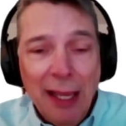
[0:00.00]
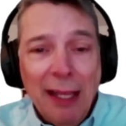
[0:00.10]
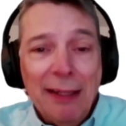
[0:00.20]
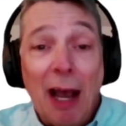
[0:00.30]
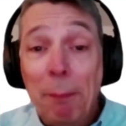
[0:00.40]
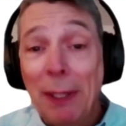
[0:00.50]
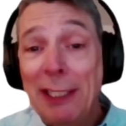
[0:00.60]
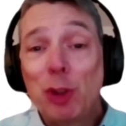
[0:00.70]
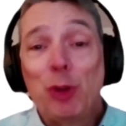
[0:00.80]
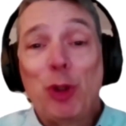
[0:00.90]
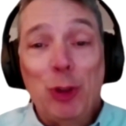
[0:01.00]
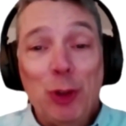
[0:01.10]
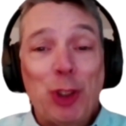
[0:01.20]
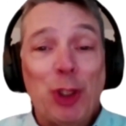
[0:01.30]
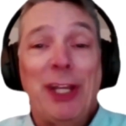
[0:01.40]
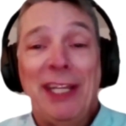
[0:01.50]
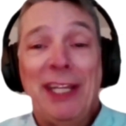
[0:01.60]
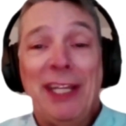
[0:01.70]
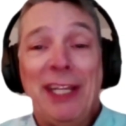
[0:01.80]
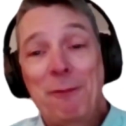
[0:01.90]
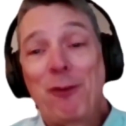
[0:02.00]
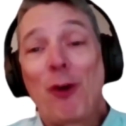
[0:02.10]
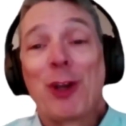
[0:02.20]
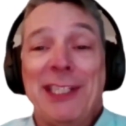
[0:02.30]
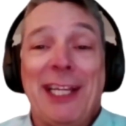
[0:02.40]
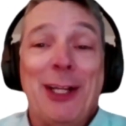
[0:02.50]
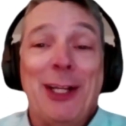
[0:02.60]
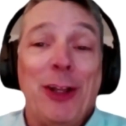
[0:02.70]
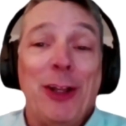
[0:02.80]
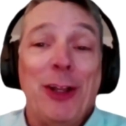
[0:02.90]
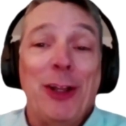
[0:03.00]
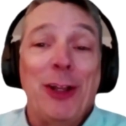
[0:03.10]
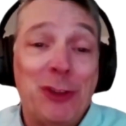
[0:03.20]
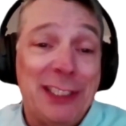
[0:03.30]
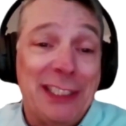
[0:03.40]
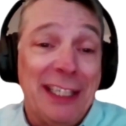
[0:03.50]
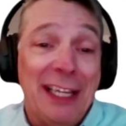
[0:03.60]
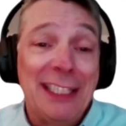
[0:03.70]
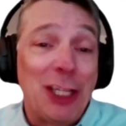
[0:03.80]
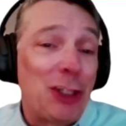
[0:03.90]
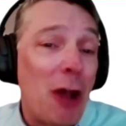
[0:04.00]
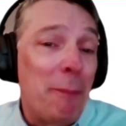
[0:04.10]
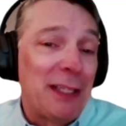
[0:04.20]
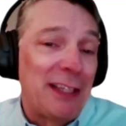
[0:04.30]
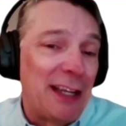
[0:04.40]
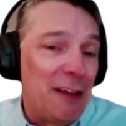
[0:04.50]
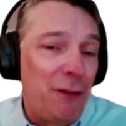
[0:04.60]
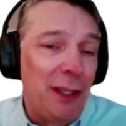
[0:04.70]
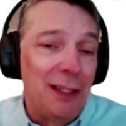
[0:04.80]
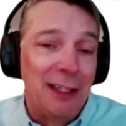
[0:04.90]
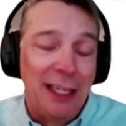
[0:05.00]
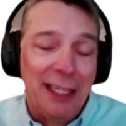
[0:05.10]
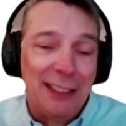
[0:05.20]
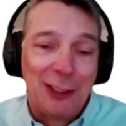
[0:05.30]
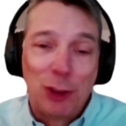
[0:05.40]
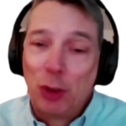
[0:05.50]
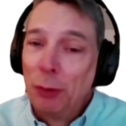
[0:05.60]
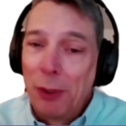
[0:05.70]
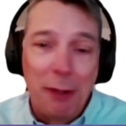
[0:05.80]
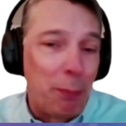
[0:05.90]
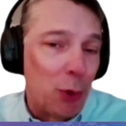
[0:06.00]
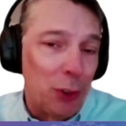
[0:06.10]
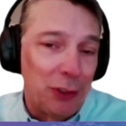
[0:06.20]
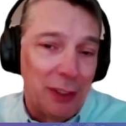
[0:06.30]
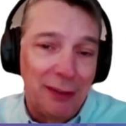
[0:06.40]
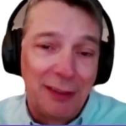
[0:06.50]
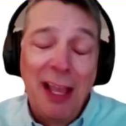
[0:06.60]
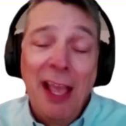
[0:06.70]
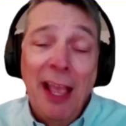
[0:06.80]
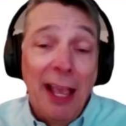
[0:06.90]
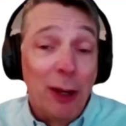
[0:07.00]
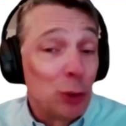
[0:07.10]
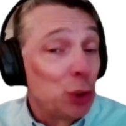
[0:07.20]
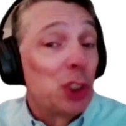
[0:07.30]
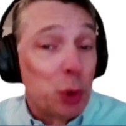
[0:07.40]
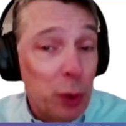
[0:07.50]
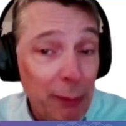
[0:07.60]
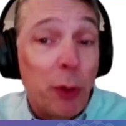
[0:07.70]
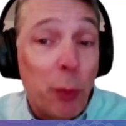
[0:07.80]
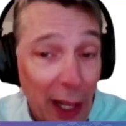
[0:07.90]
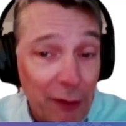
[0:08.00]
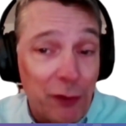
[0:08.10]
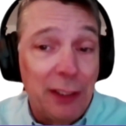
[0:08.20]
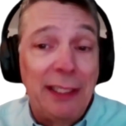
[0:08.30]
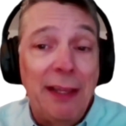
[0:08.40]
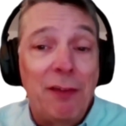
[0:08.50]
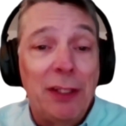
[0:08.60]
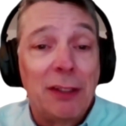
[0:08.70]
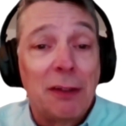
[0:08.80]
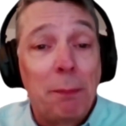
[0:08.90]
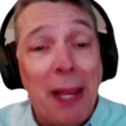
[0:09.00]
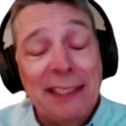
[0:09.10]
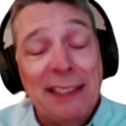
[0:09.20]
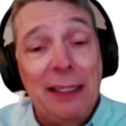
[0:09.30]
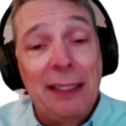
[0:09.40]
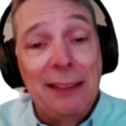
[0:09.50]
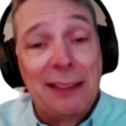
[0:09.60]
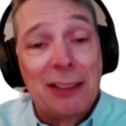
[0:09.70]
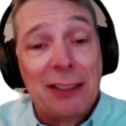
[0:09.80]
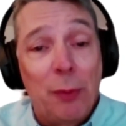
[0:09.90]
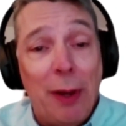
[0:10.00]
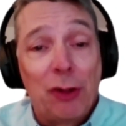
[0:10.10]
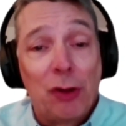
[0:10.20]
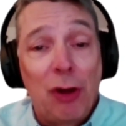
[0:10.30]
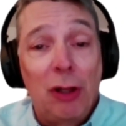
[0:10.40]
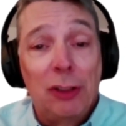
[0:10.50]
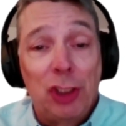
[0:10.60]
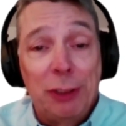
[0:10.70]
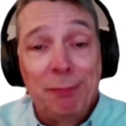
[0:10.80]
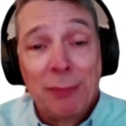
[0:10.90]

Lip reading: Now, I'm pleased to introduce today's theme focusing on health literacy, and it's a topic that I feel is super important and also extremely relevant given the complexities around oncology.